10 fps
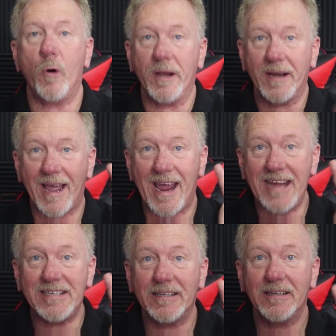Point
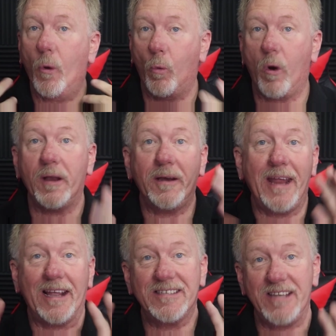8. The
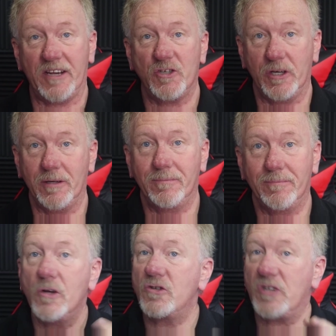What Next section.
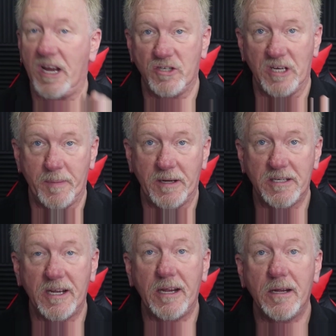Use
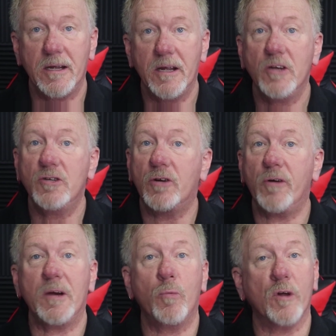ChatGPT
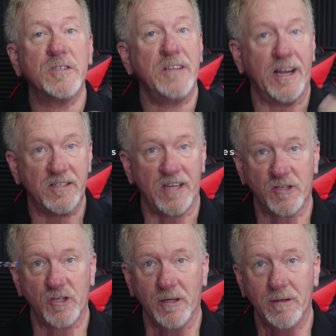to create a What's
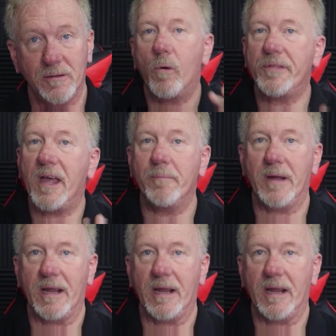Next section. What